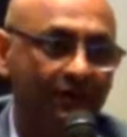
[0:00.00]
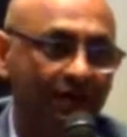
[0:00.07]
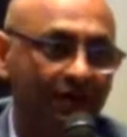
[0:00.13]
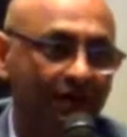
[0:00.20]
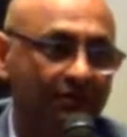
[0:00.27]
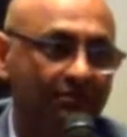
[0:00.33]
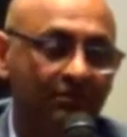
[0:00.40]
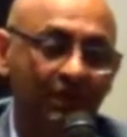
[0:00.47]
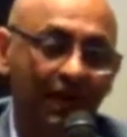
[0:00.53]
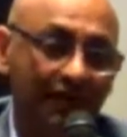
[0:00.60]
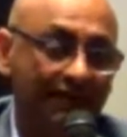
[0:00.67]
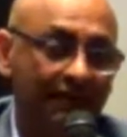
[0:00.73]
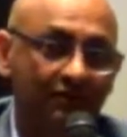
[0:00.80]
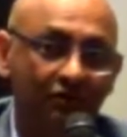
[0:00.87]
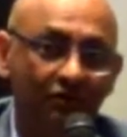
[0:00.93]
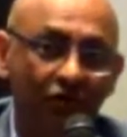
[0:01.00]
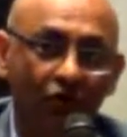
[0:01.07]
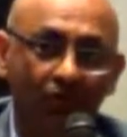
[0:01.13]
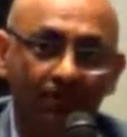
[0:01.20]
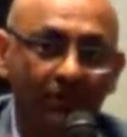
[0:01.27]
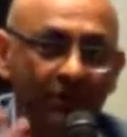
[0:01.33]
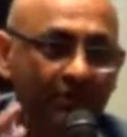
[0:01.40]
Um, I think if they
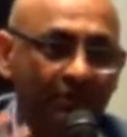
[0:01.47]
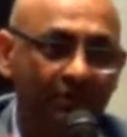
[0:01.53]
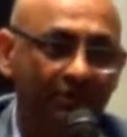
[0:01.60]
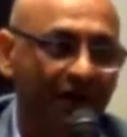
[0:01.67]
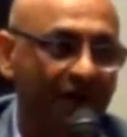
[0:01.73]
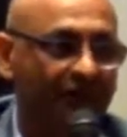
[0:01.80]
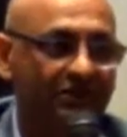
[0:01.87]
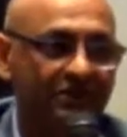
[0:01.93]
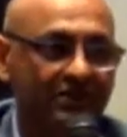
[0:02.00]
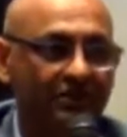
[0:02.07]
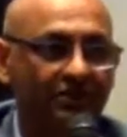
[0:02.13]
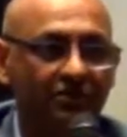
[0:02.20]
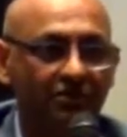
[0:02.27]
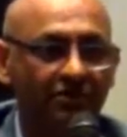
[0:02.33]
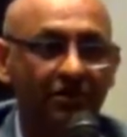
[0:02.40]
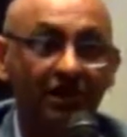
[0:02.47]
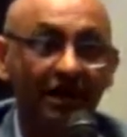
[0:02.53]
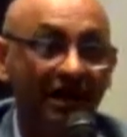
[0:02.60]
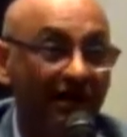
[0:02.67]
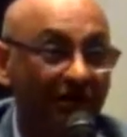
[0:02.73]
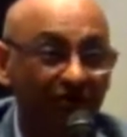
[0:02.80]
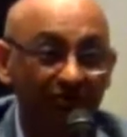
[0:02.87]
open it up to private sector, there's a
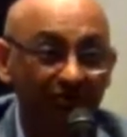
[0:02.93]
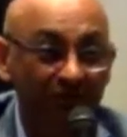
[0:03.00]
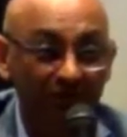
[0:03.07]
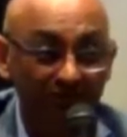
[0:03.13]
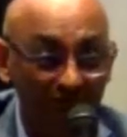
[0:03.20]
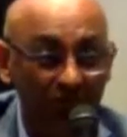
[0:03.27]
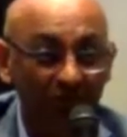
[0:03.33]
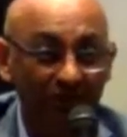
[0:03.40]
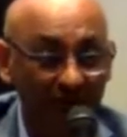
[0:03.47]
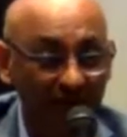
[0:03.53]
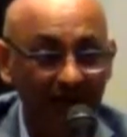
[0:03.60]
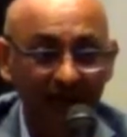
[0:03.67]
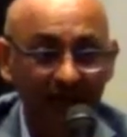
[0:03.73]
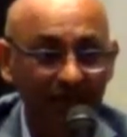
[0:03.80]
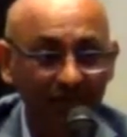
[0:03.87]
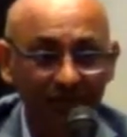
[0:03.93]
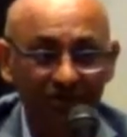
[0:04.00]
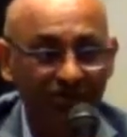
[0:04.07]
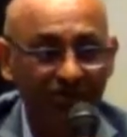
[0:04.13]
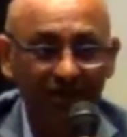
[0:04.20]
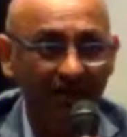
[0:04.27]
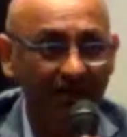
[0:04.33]
lot of good people who want to get in but are
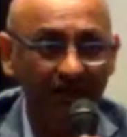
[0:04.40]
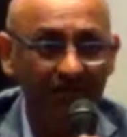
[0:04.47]
scared.